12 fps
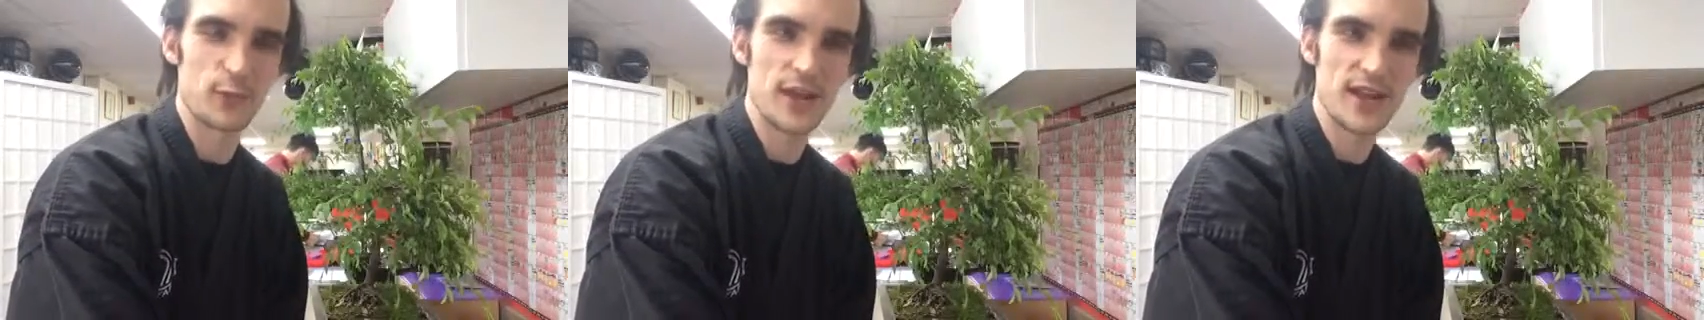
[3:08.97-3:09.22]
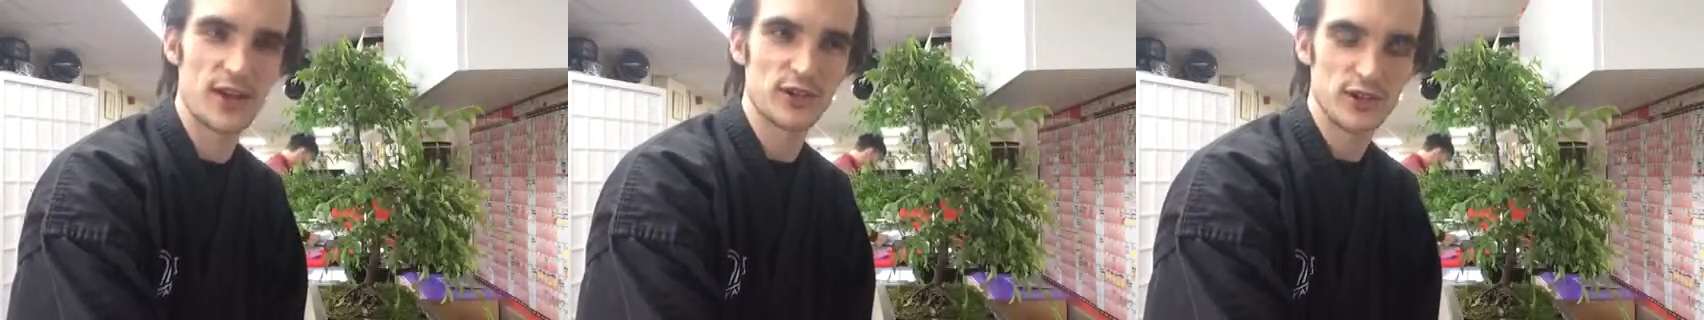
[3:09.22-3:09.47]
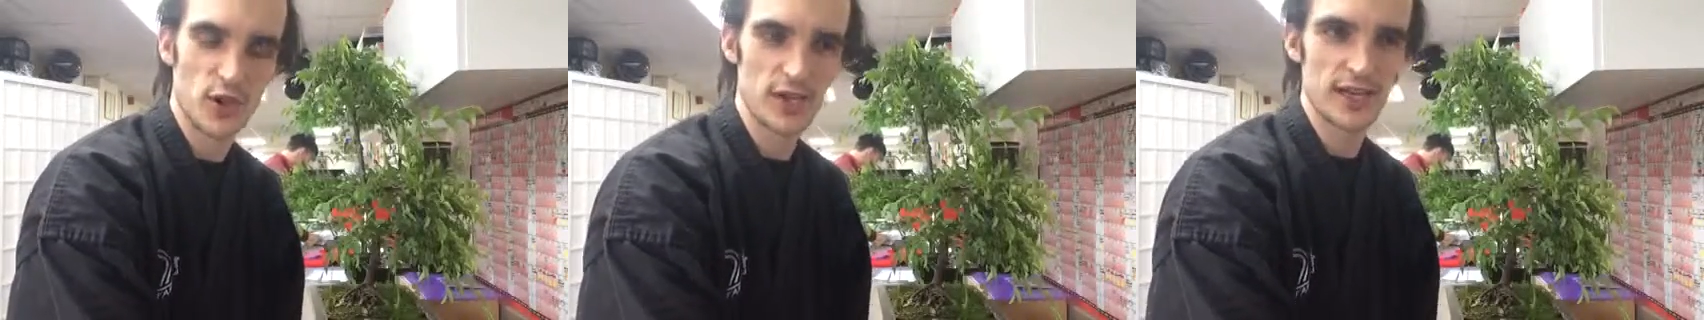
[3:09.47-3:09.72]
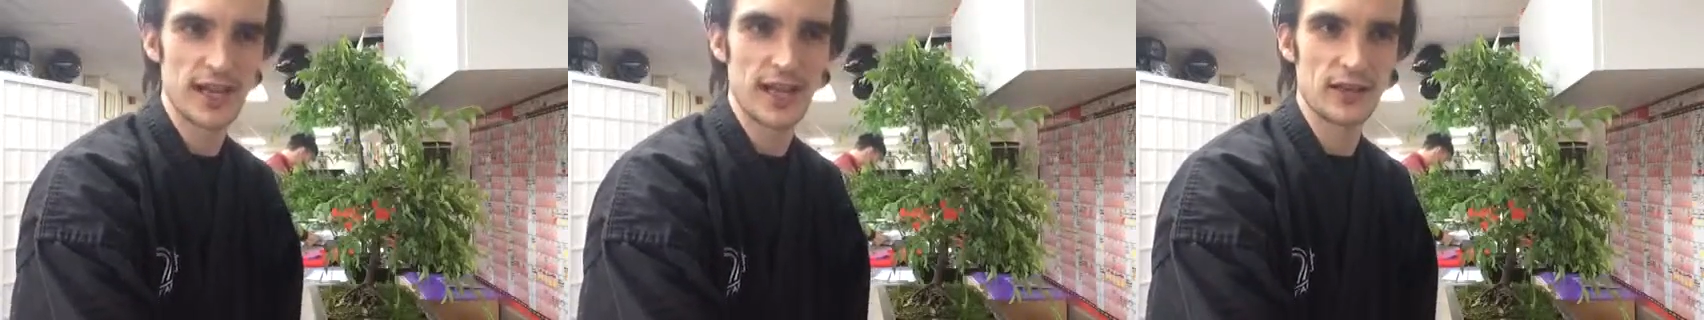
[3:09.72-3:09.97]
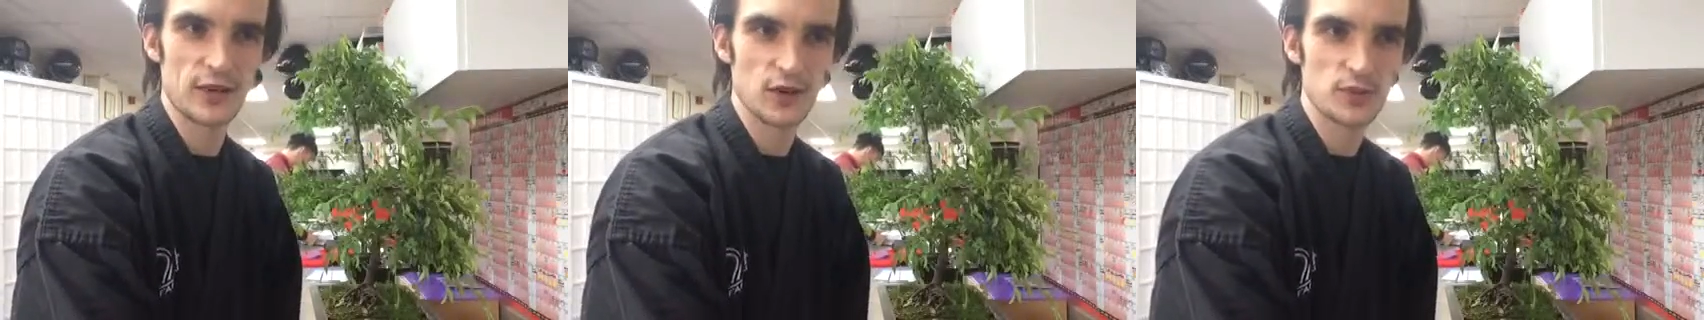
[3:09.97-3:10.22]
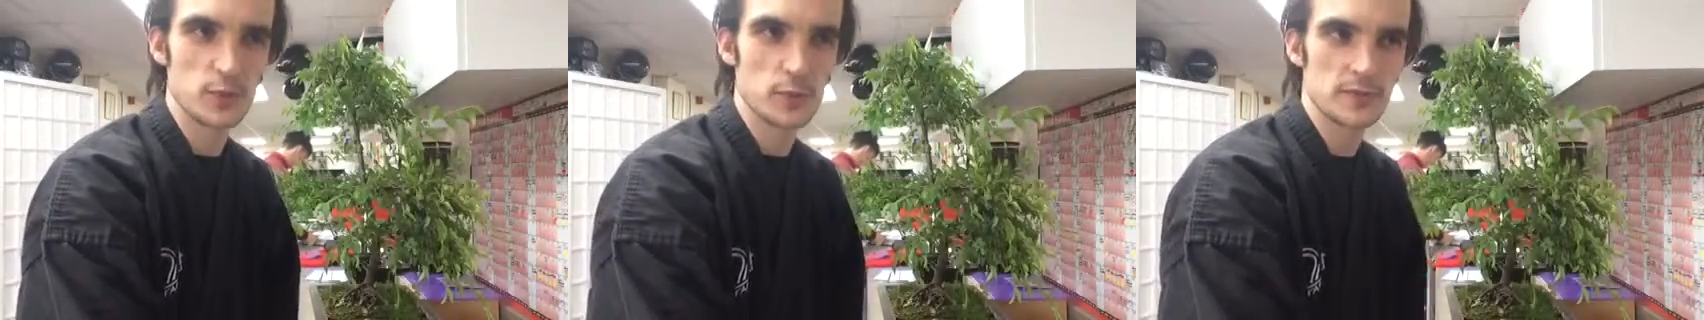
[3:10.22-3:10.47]
We are tidying out the
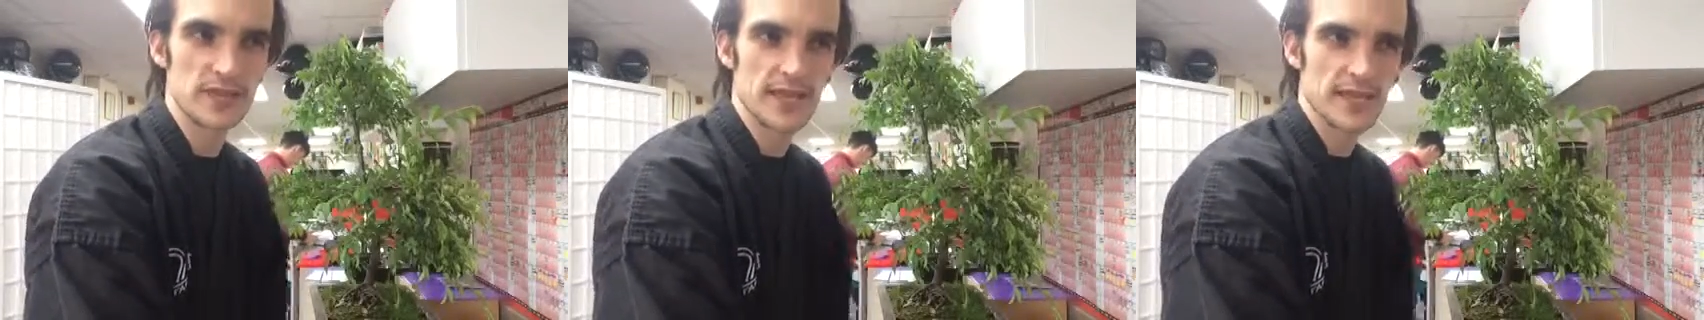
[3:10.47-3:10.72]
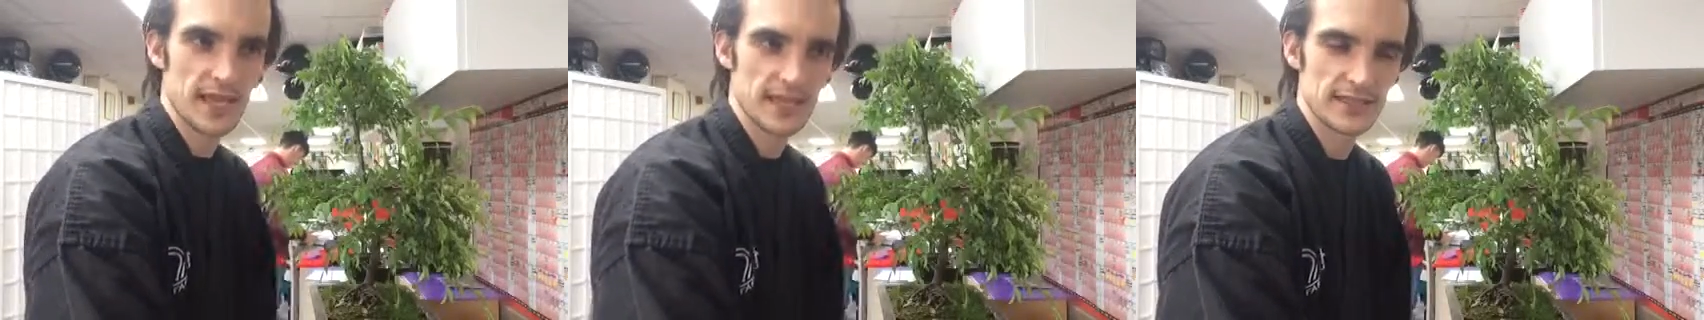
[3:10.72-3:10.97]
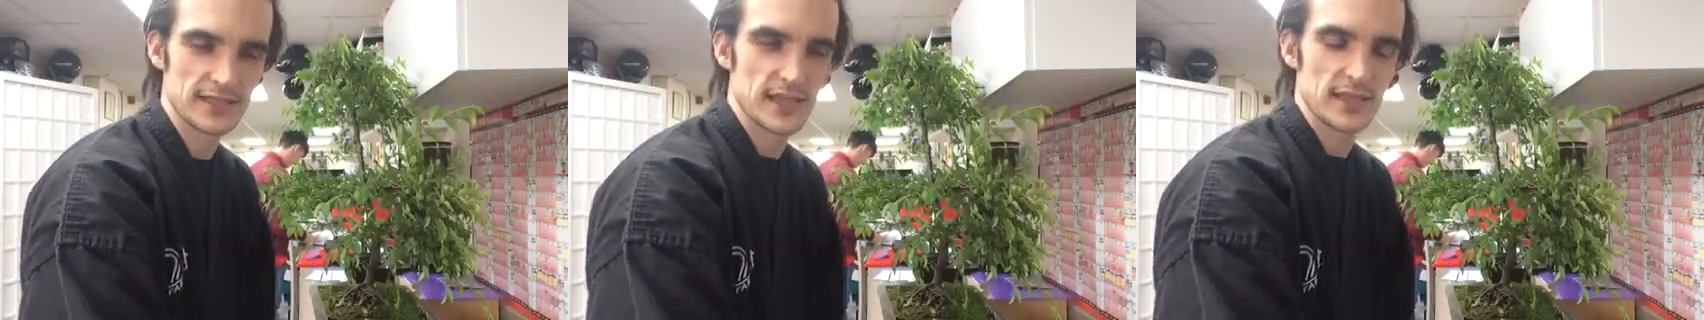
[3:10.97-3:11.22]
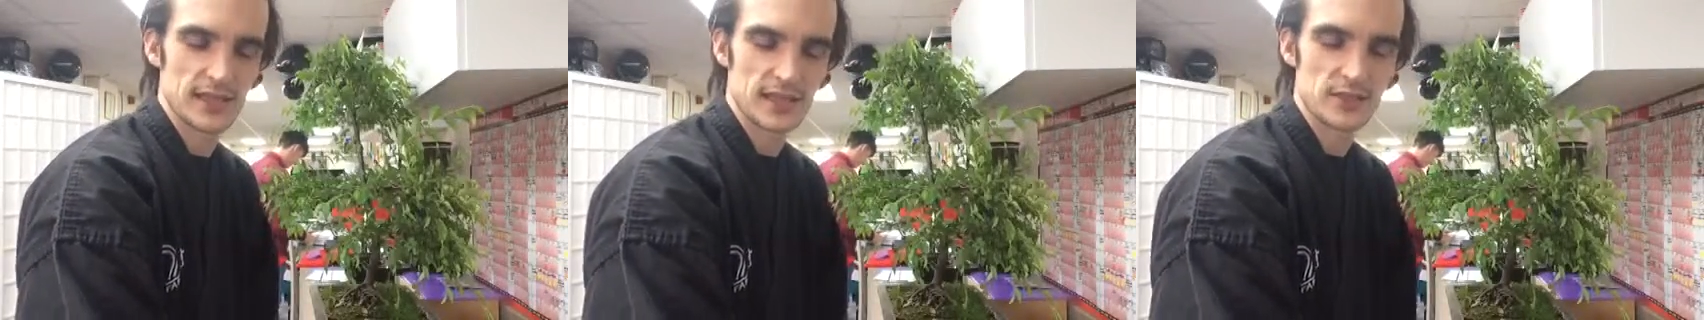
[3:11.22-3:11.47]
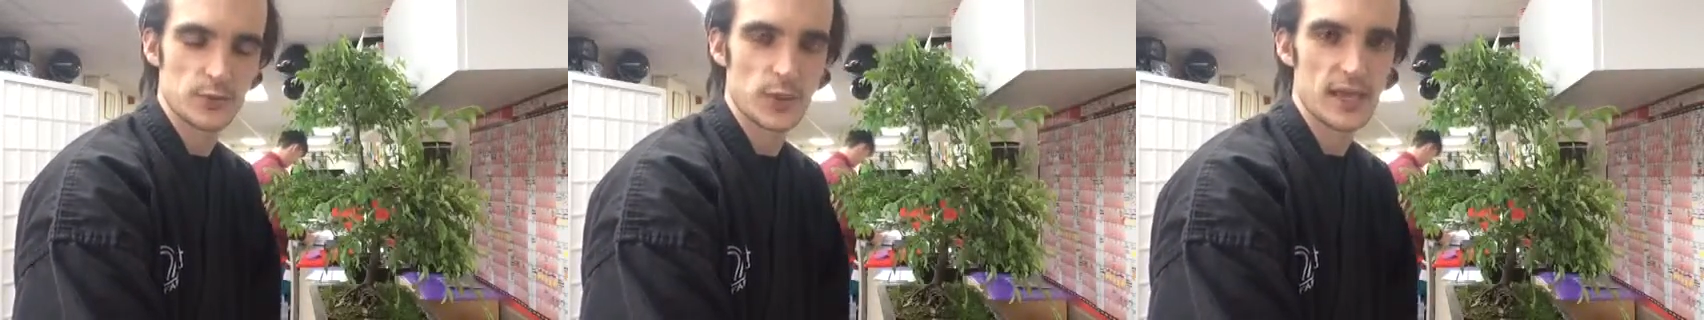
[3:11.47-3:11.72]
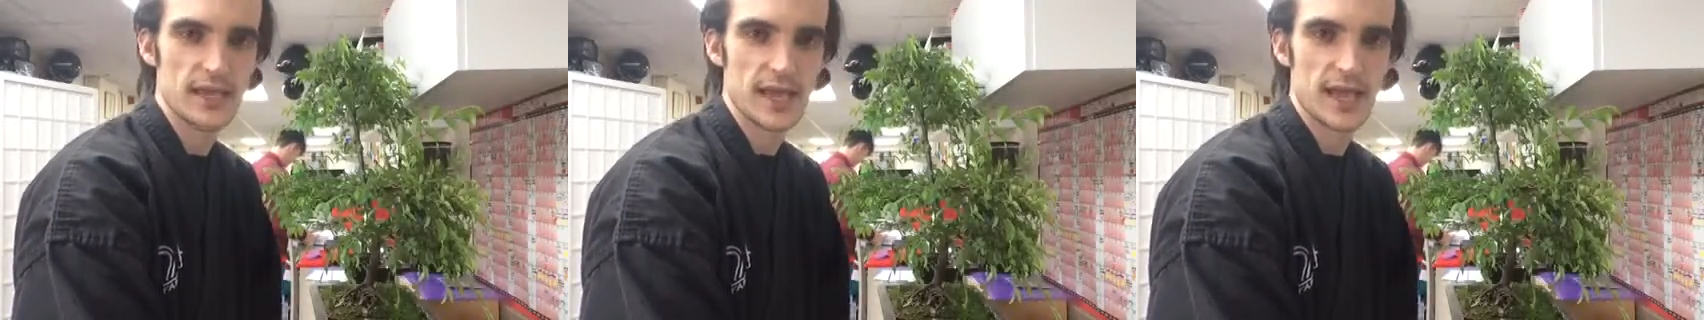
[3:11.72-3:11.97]
lost property again this week,